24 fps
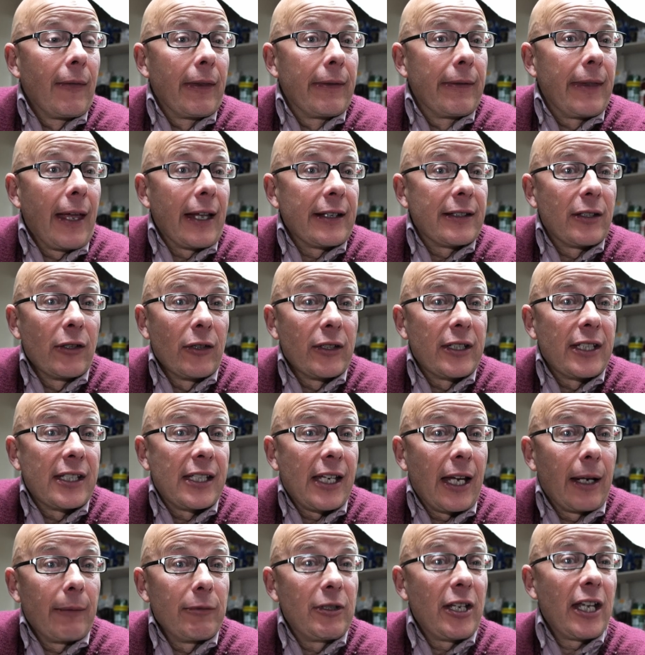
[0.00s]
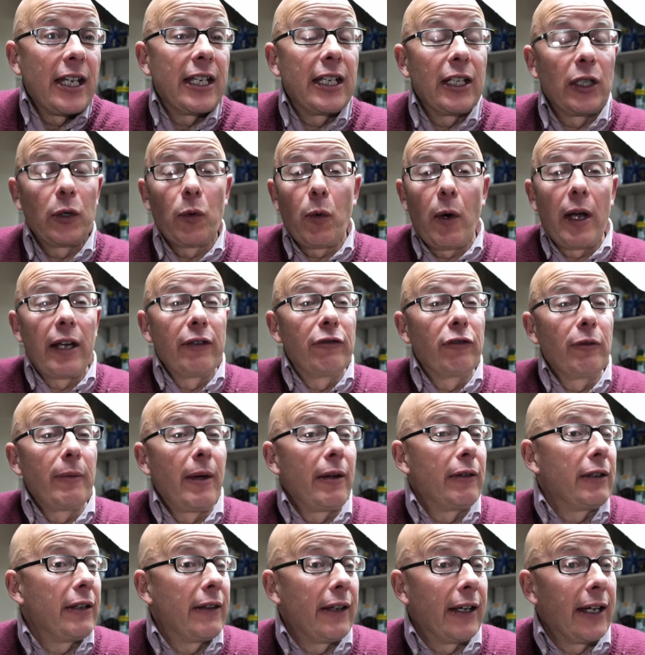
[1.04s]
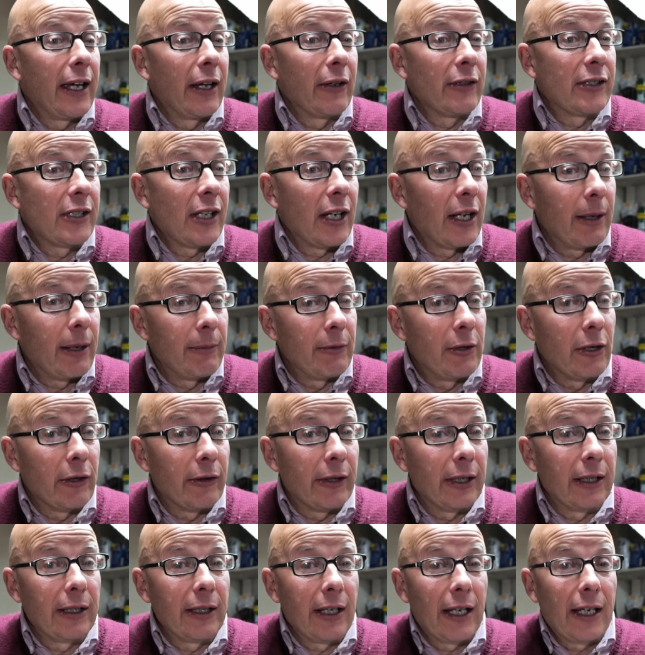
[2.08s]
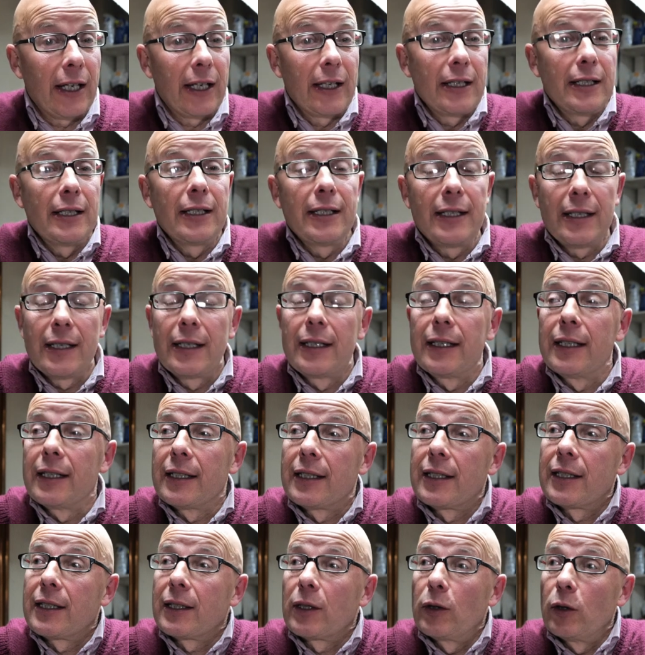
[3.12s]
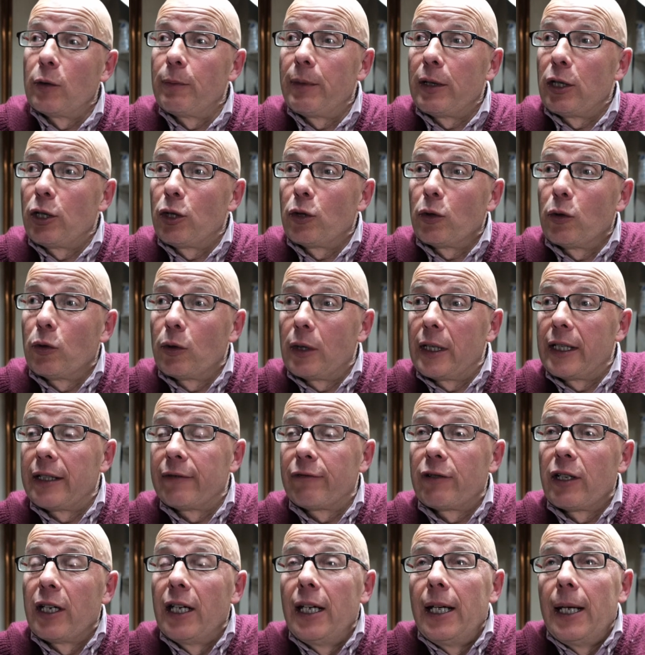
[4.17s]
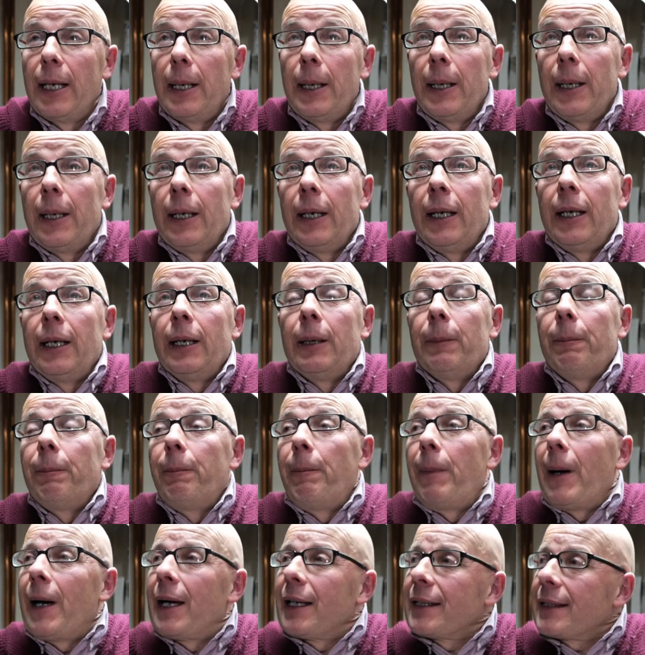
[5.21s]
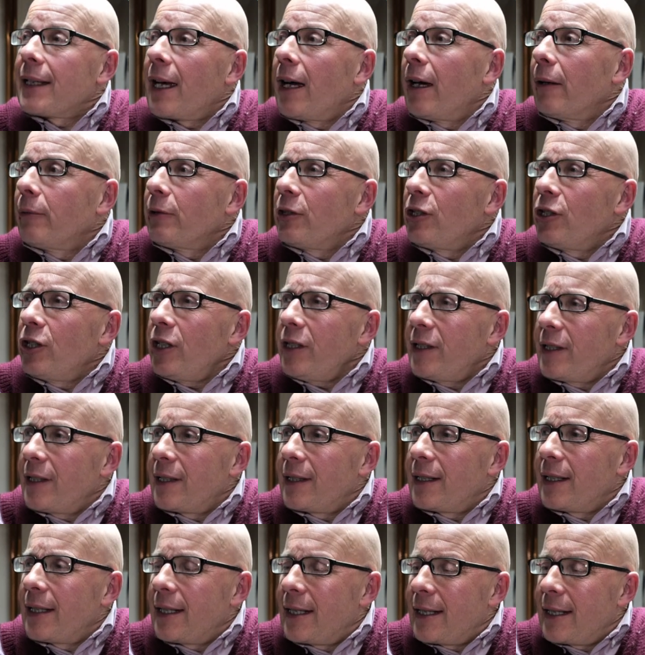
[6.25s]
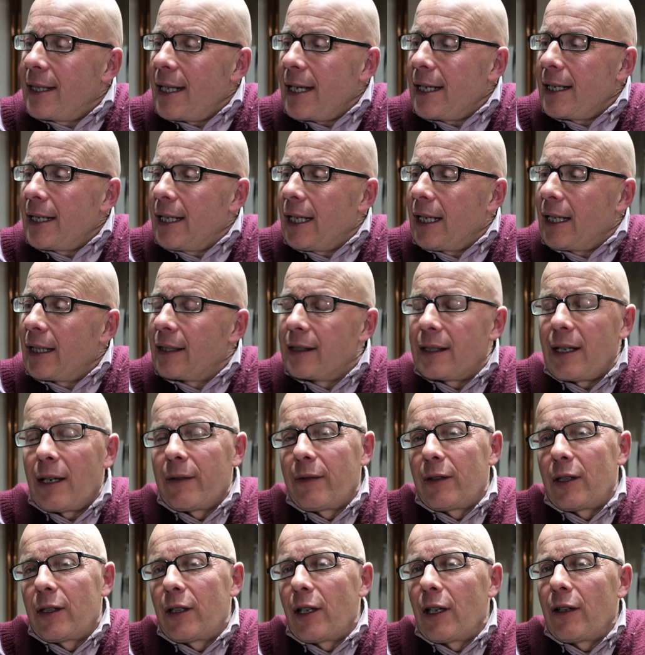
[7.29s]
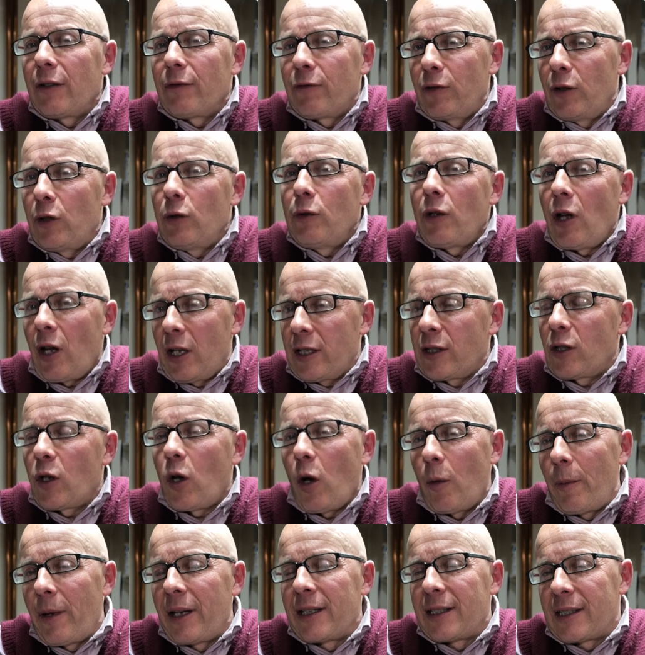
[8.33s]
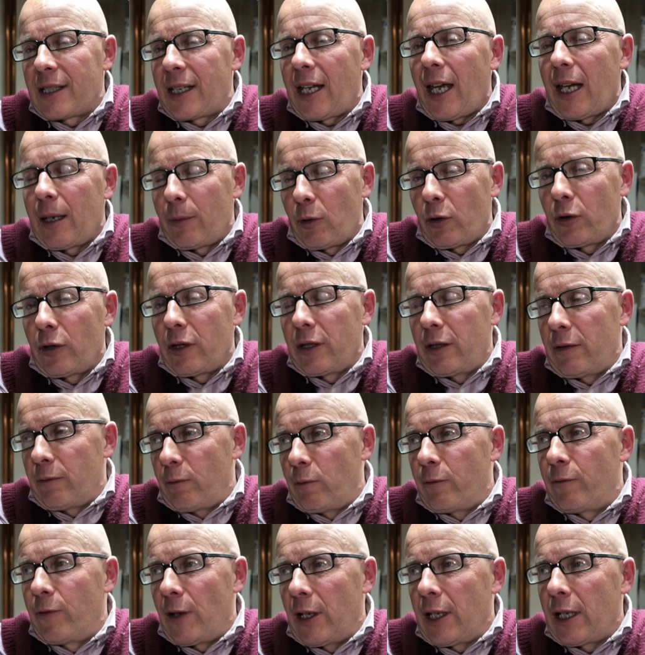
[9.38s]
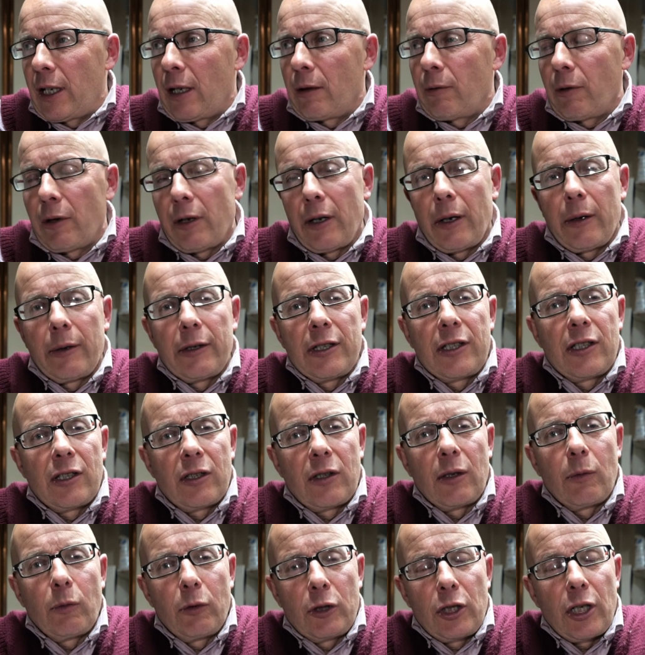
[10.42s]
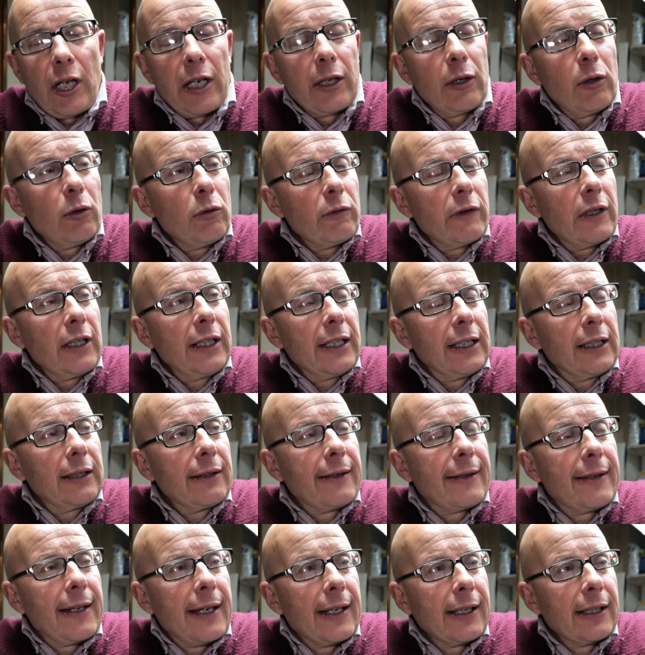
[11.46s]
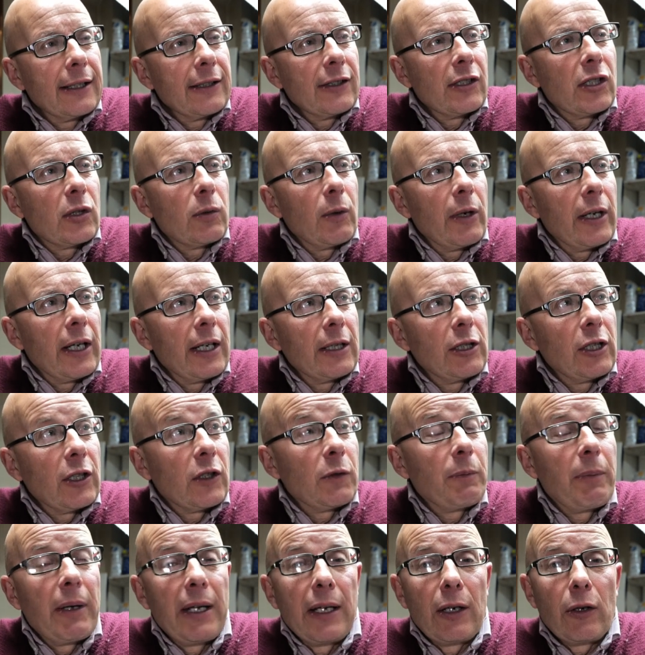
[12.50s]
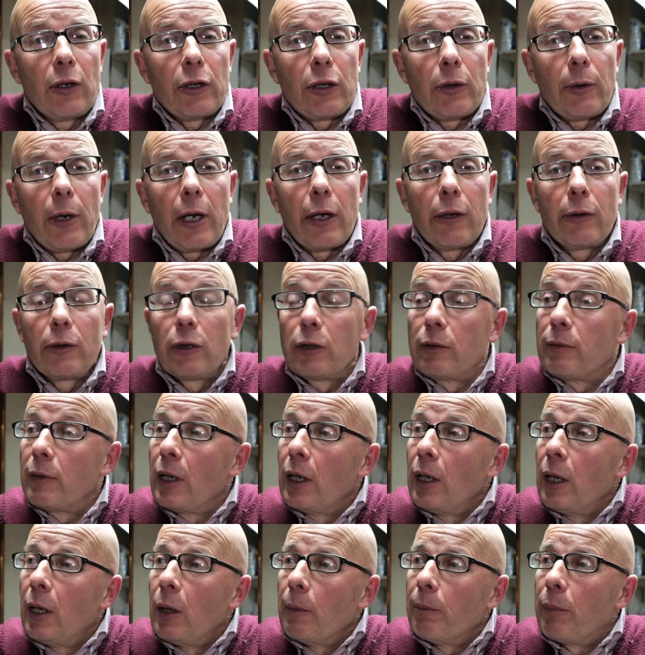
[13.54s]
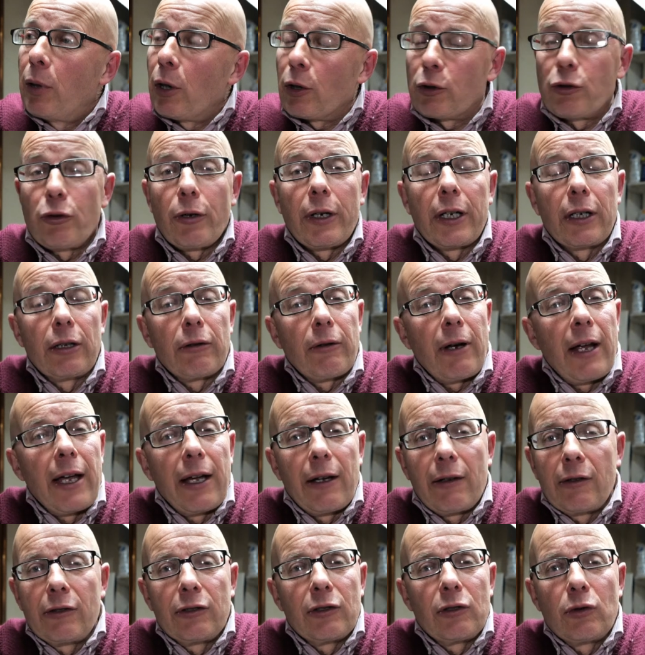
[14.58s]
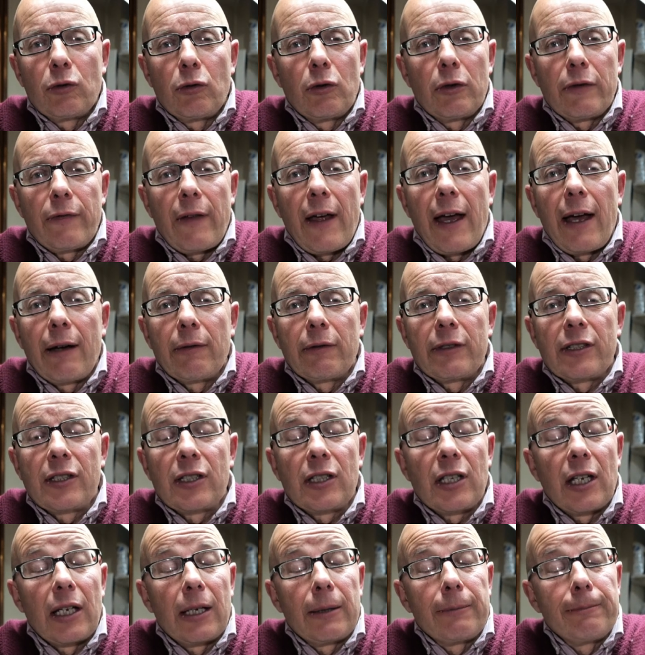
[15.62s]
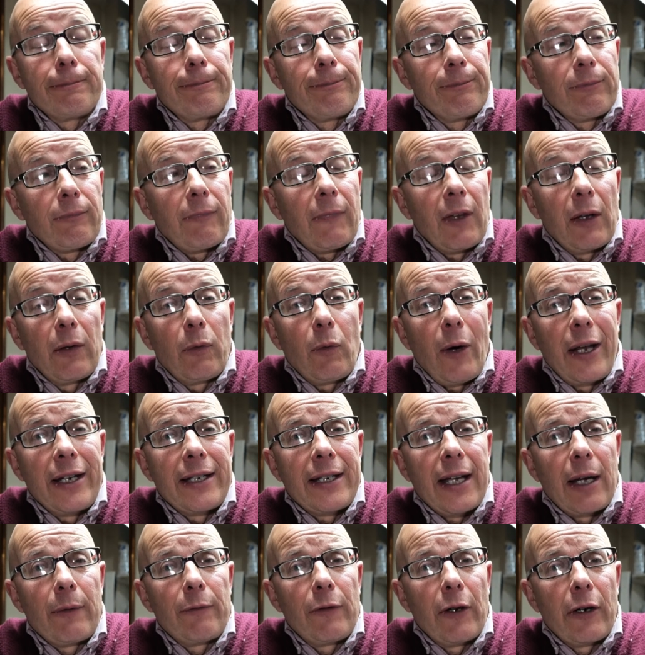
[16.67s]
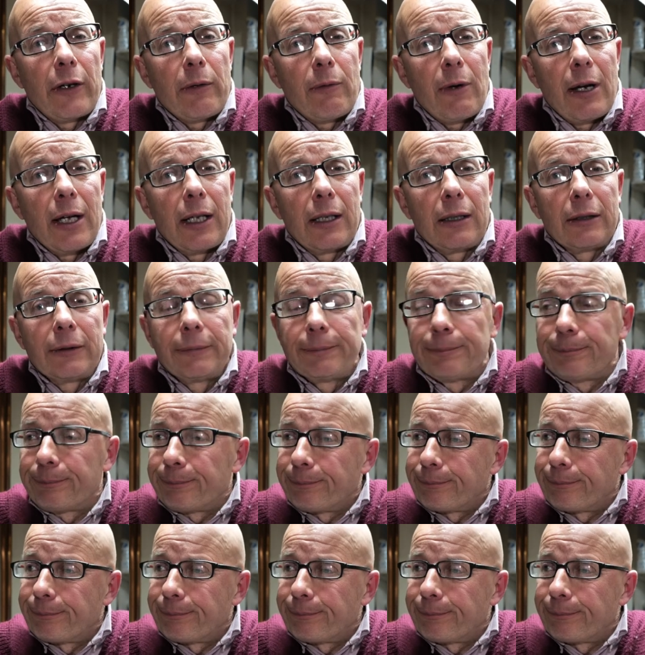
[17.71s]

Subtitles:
That's not to say I'm taking away from anything else that I'm doing, and this could be short-lived. But I was just thinking, a few nice comments came on the video where I was, which I called The Little Things, where just being on your own and pottering around and all of that was, it went down very well.